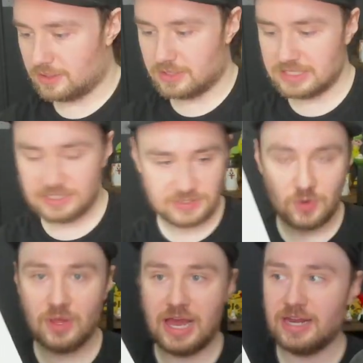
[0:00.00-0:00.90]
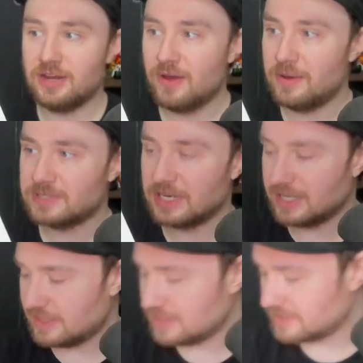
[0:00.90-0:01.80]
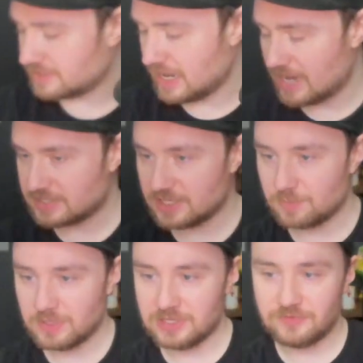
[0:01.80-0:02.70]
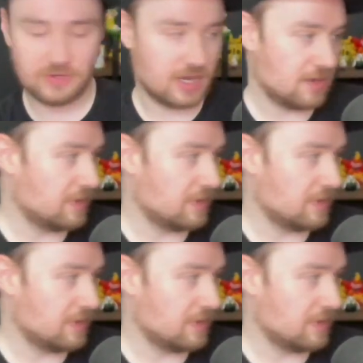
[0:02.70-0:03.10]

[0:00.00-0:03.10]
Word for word: This is cool. I didn't know I was going to get this. I actually completely forgot about